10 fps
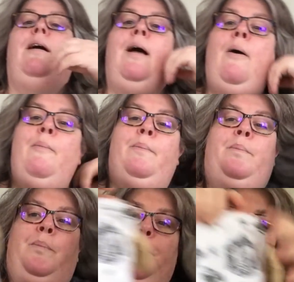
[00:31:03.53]
And
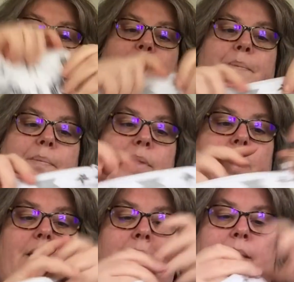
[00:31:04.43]

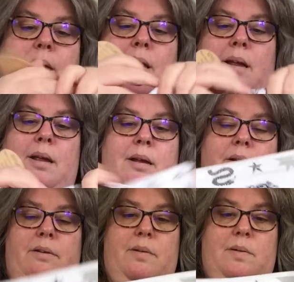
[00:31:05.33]
then
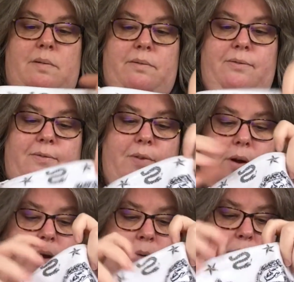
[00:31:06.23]

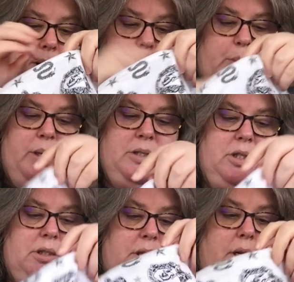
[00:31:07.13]
final whip is
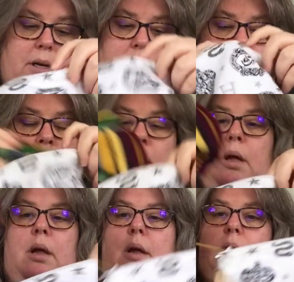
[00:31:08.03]
just a
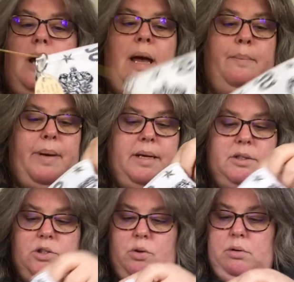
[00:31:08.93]
handbag
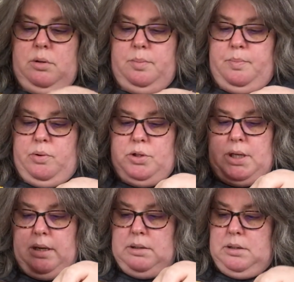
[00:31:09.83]
sock
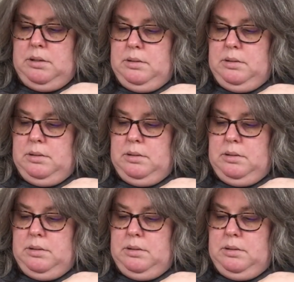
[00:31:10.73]
project,